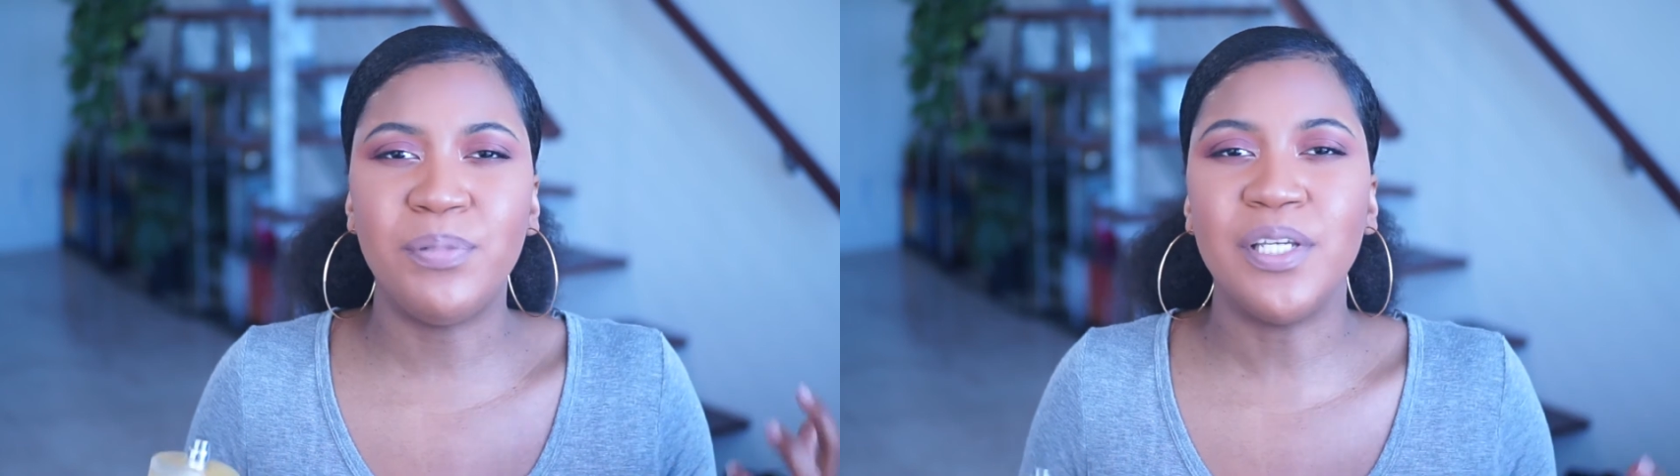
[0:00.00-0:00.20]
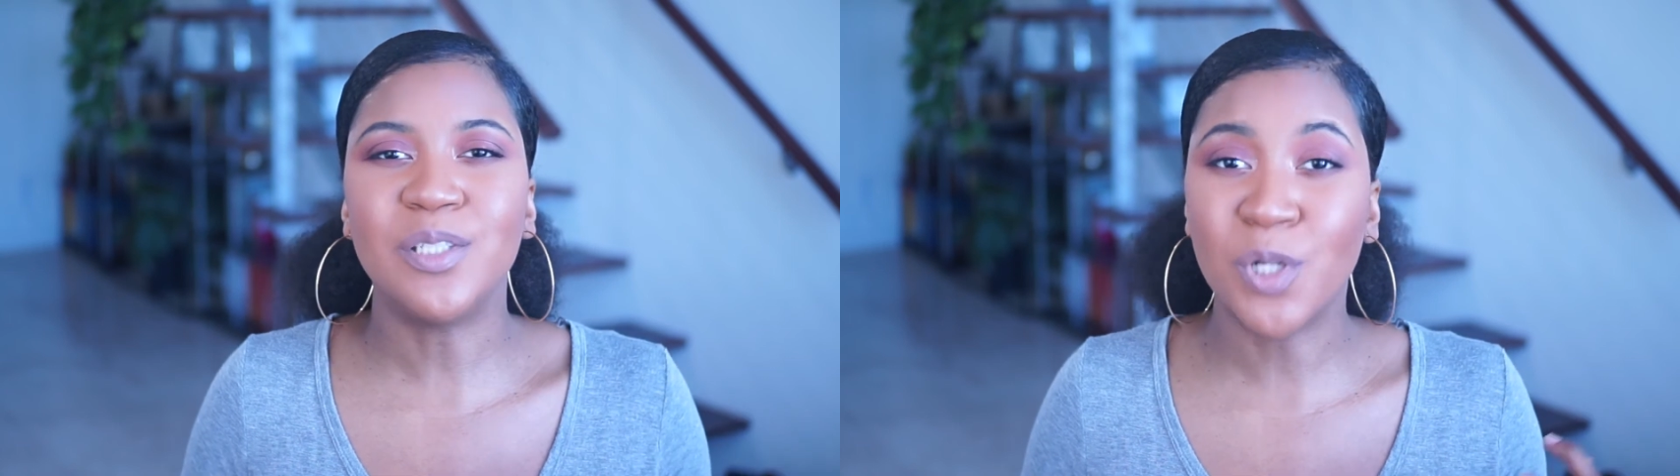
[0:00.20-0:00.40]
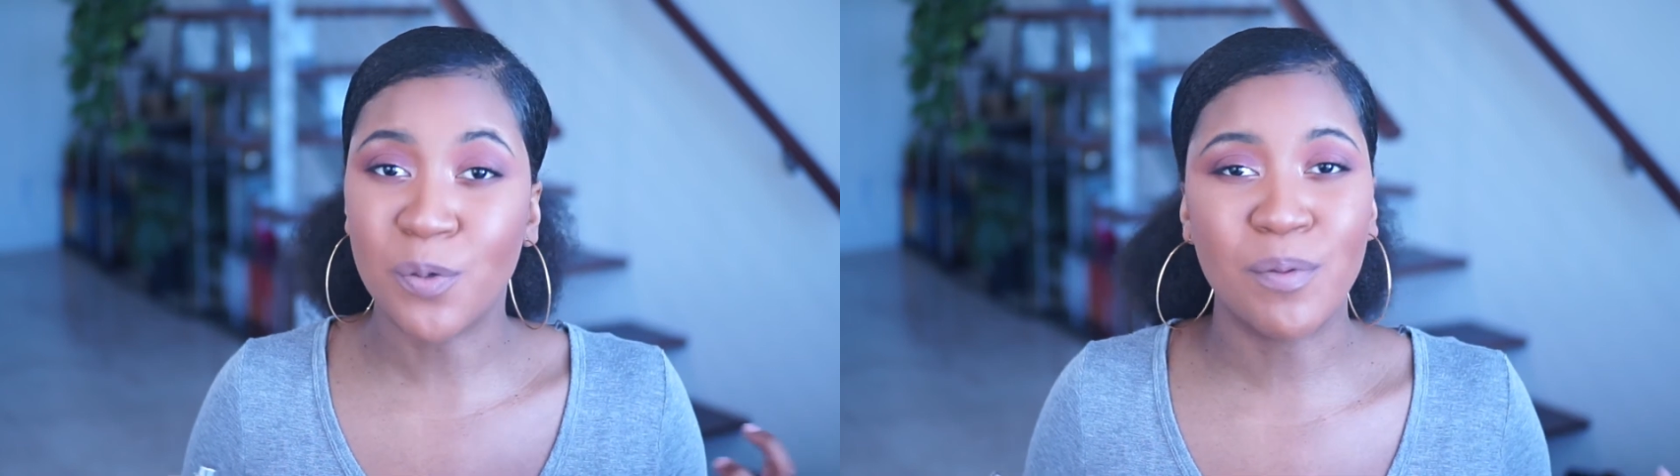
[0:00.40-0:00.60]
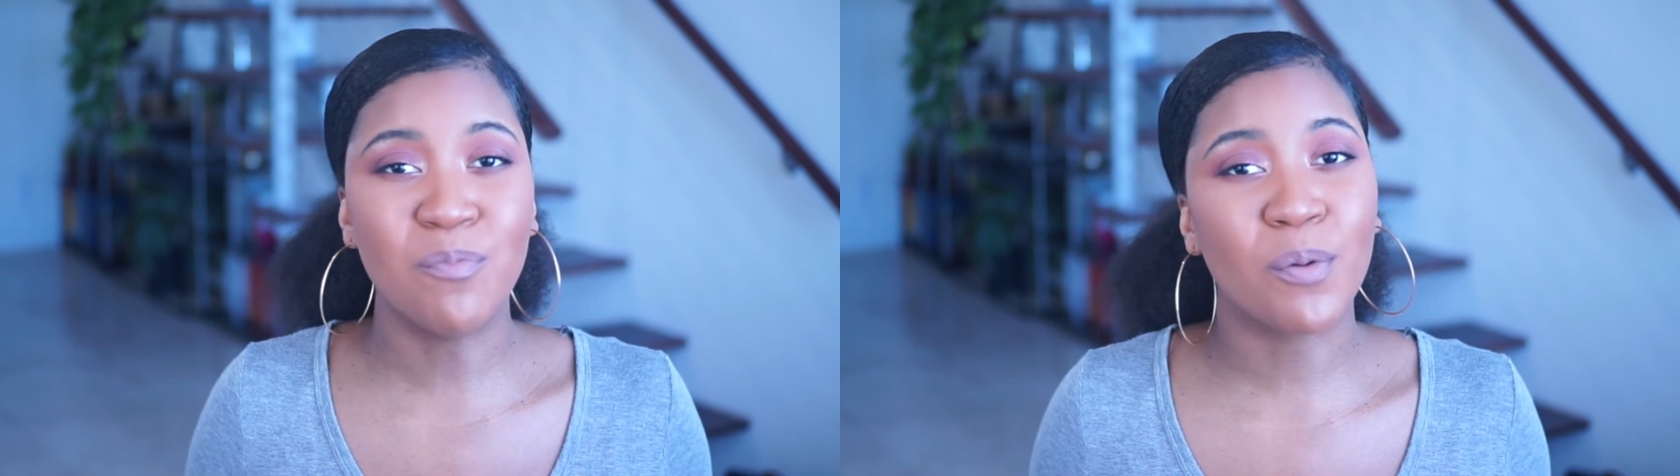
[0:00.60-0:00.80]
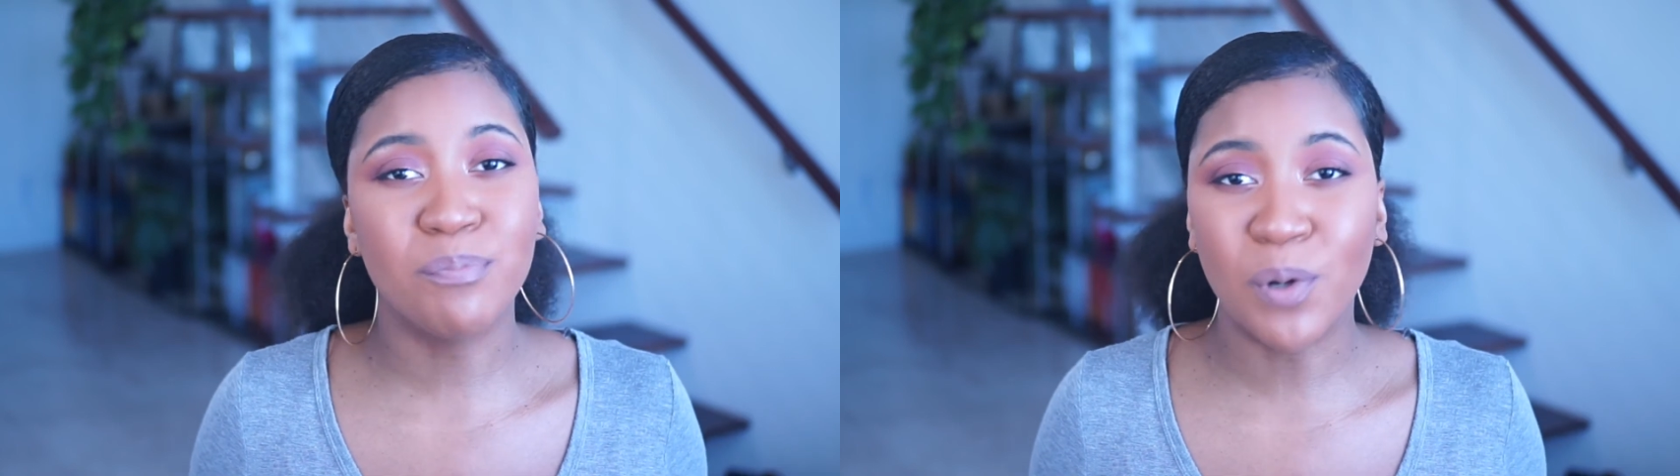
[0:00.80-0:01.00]
be a little
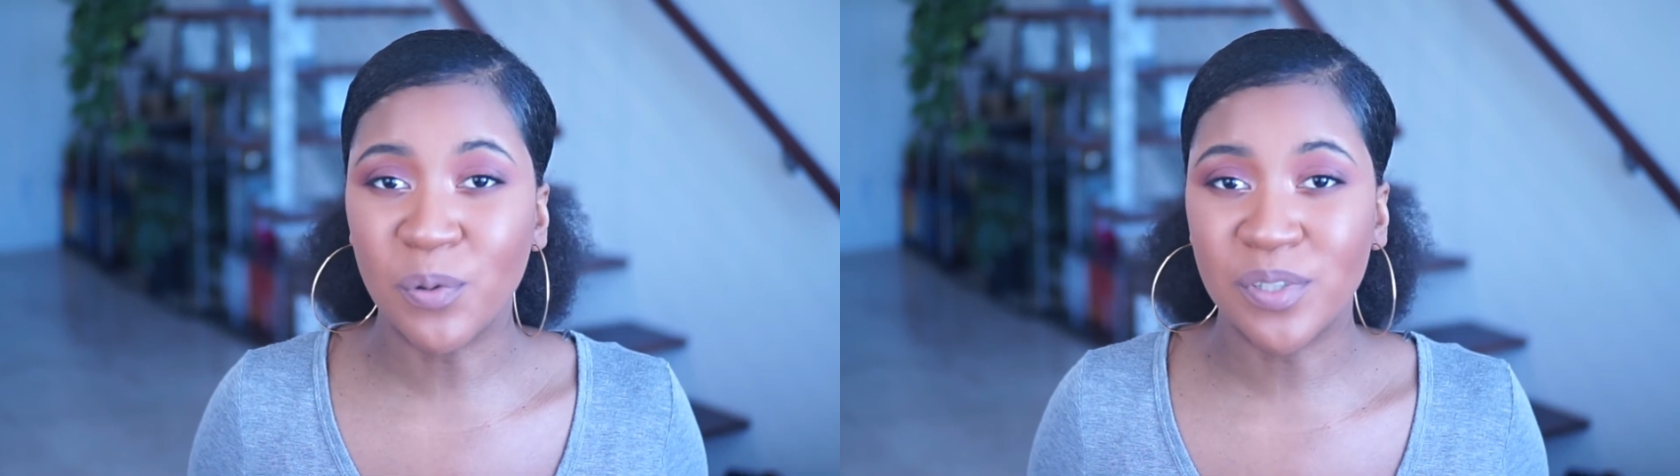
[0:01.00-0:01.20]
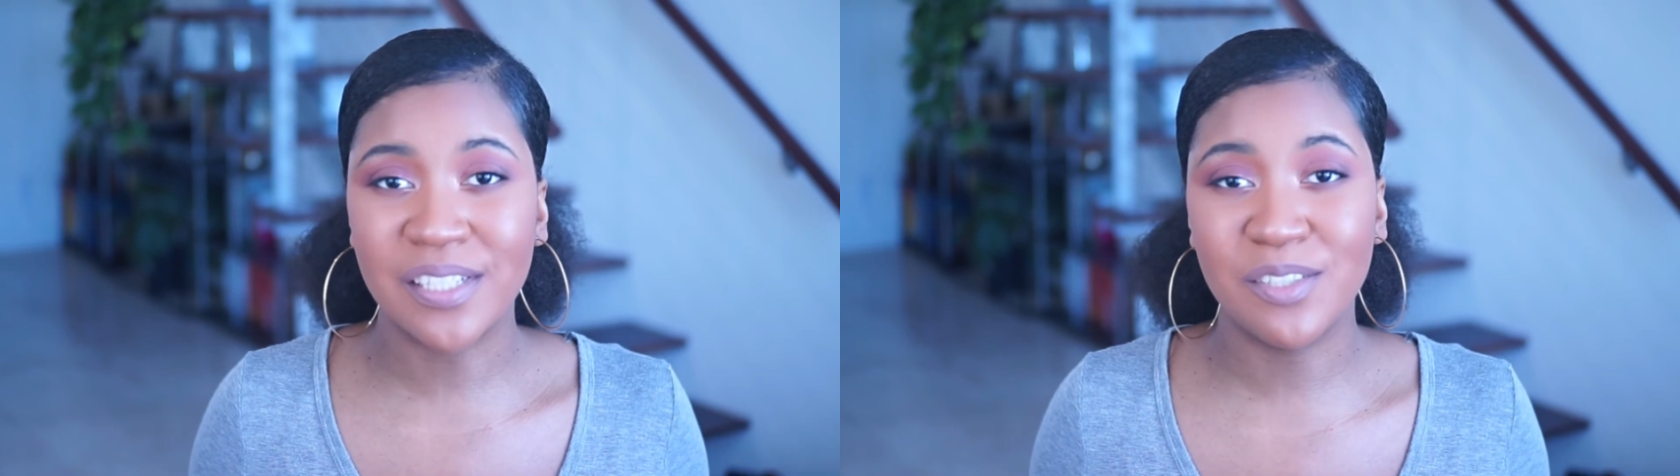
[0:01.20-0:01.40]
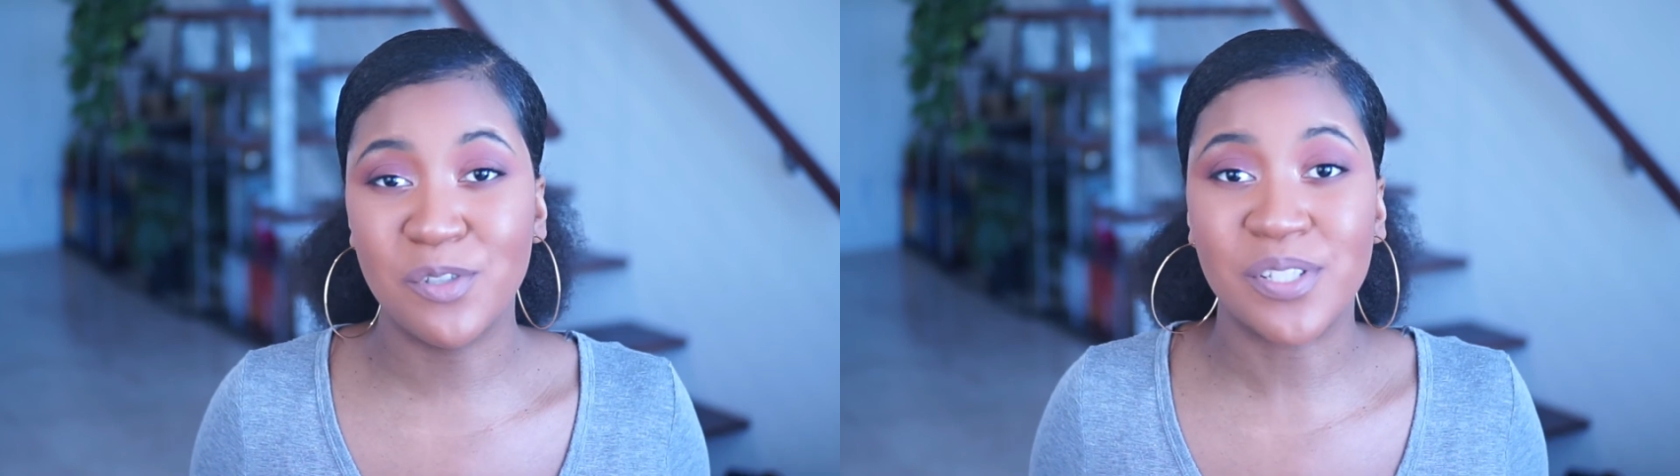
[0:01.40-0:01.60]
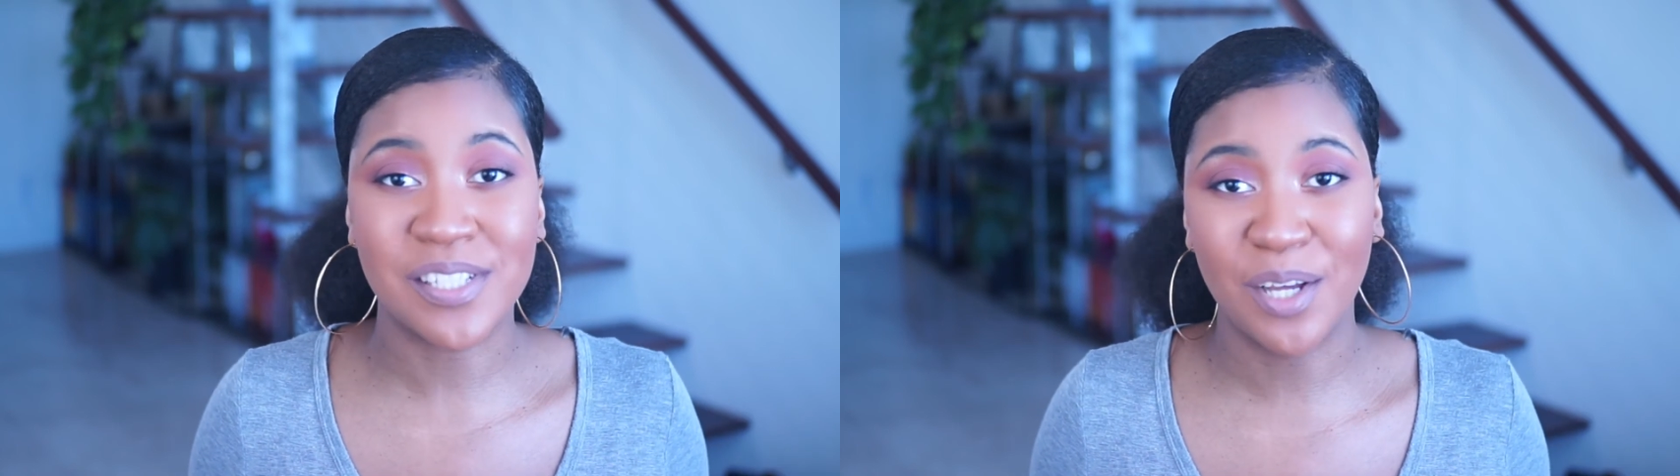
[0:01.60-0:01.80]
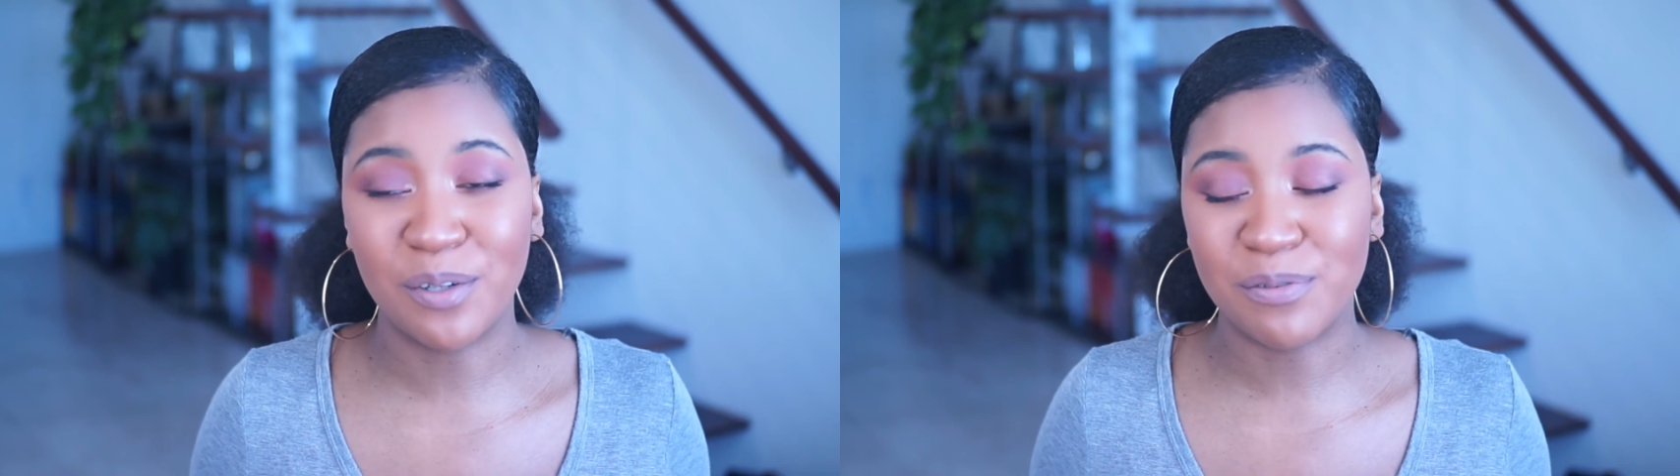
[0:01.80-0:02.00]
bit more bold
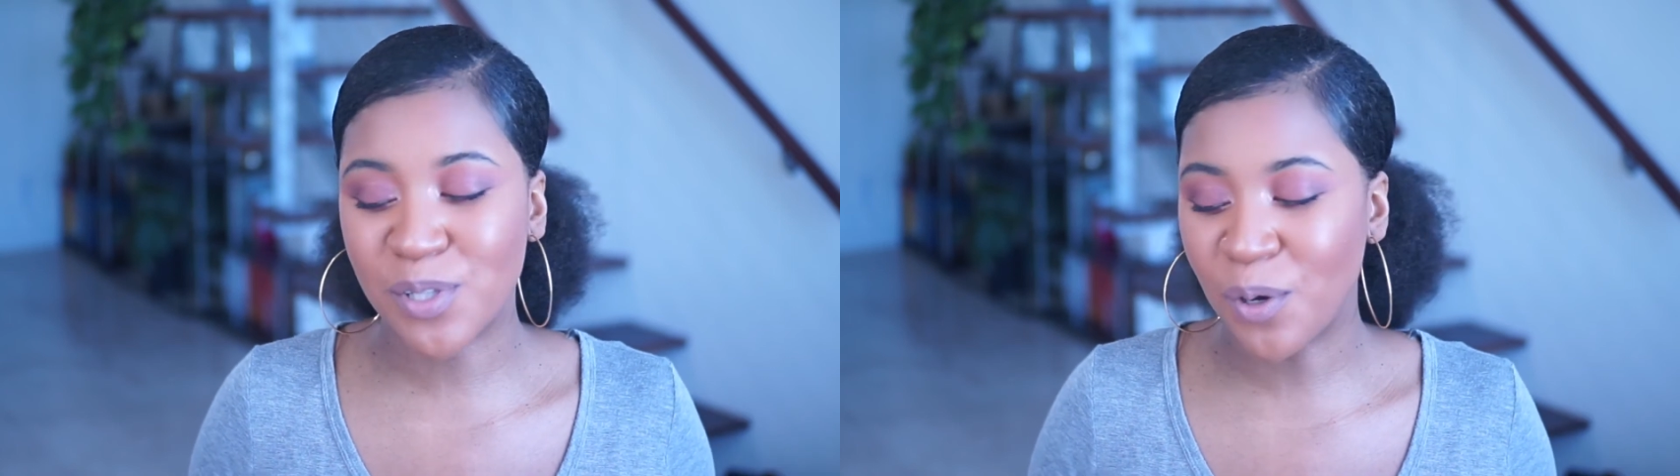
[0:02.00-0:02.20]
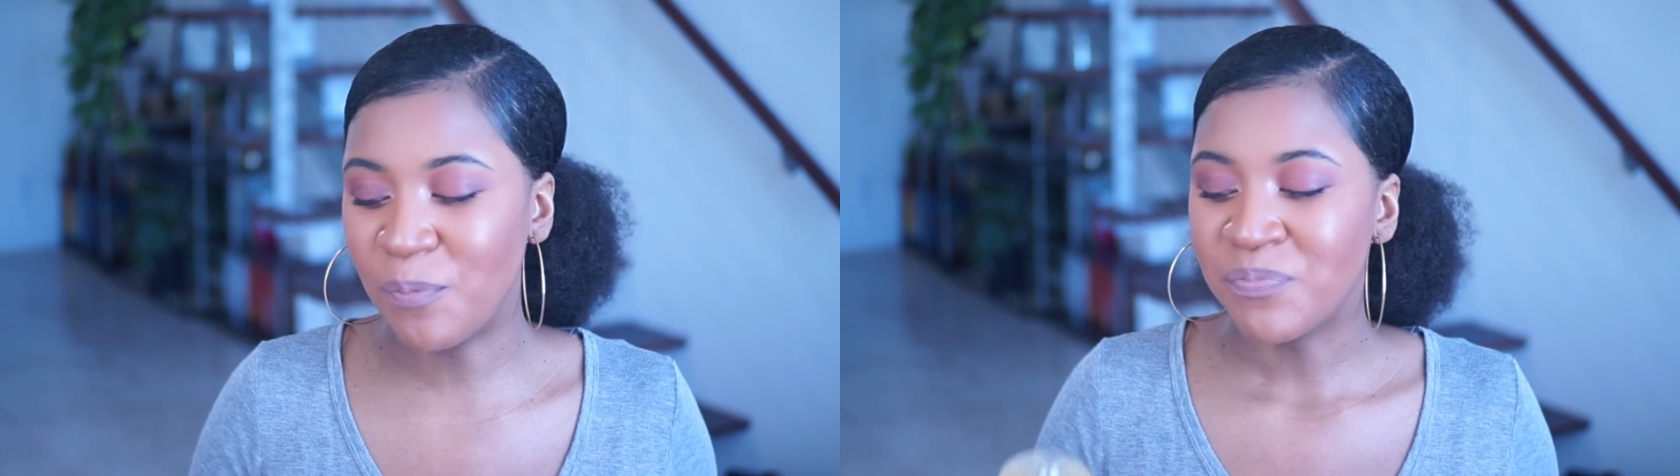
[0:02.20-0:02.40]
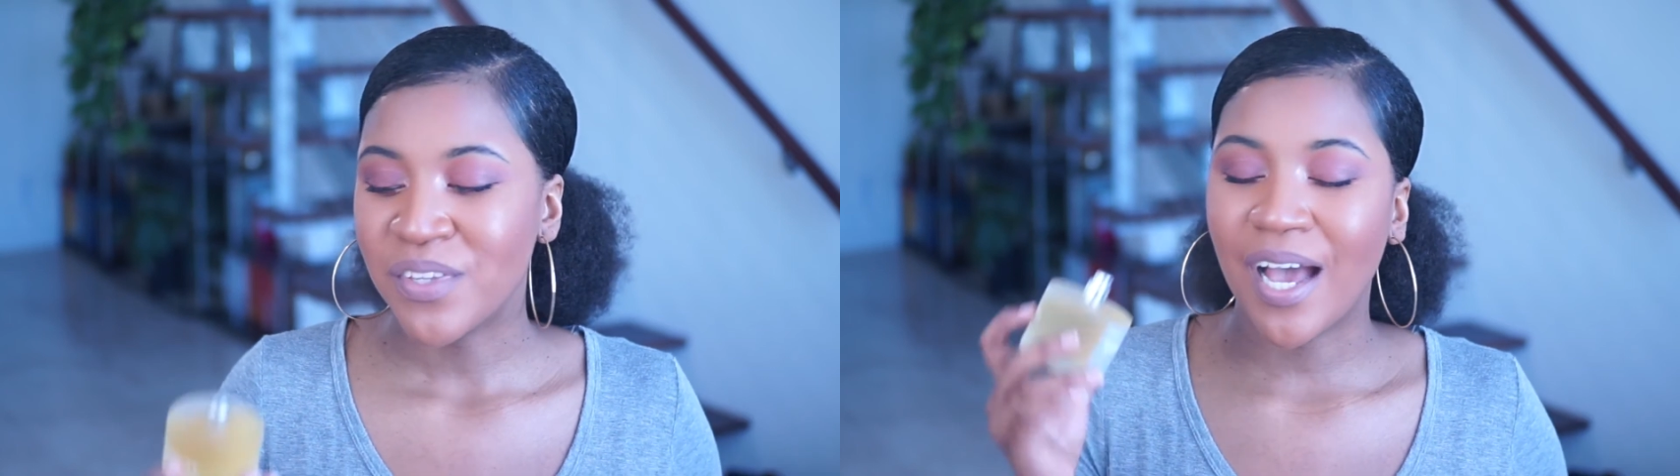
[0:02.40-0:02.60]
yourself so